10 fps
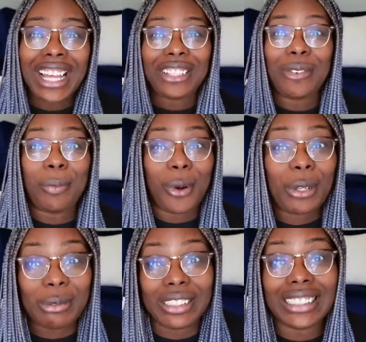They're
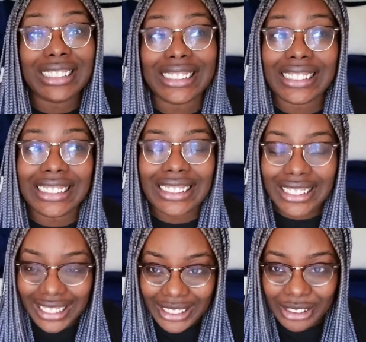born with good teeth,
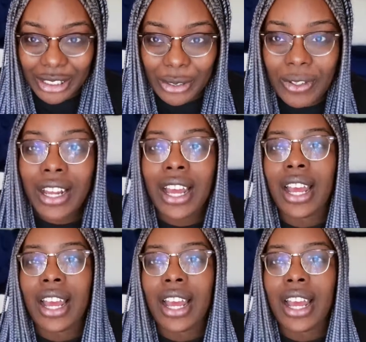like, you know?